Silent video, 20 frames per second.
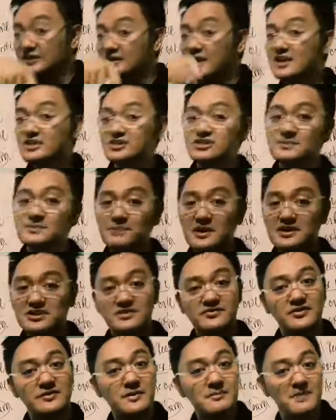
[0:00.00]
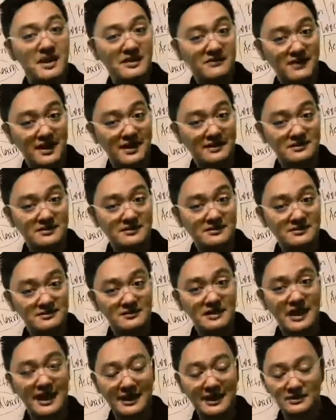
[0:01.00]
we detach the patient from the neck vent,
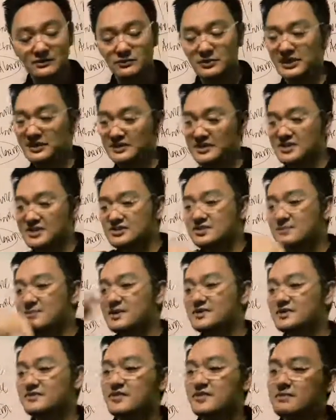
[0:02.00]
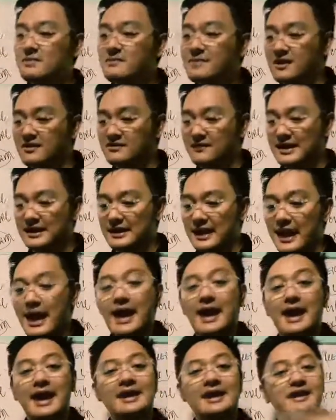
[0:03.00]
right? We detach the patient from the neck
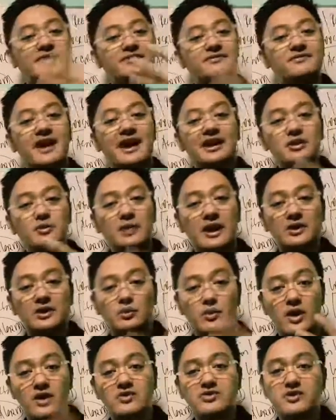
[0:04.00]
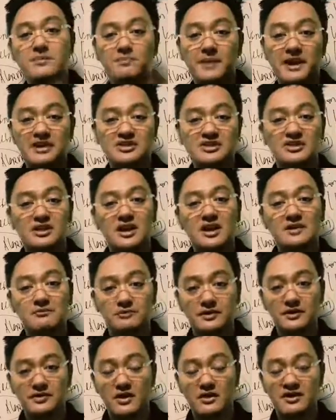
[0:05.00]
vent and evaluate whether the
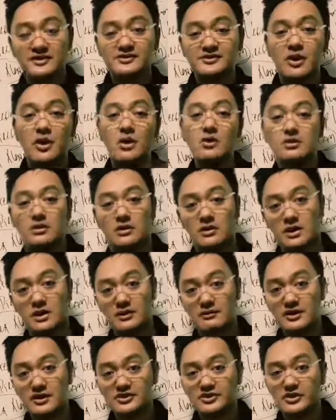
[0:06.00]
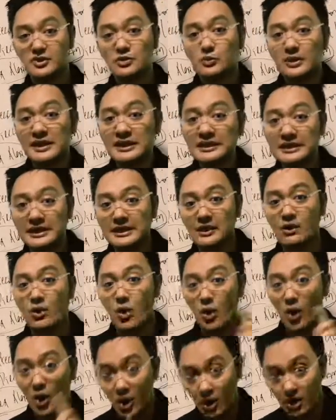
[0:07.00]
patient can breathe on his own. That's your
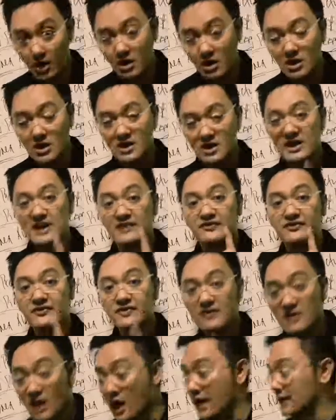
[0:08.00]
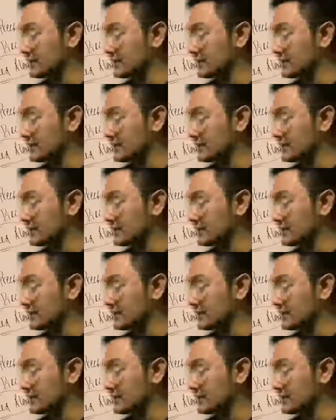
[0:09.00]
weaning. Or, if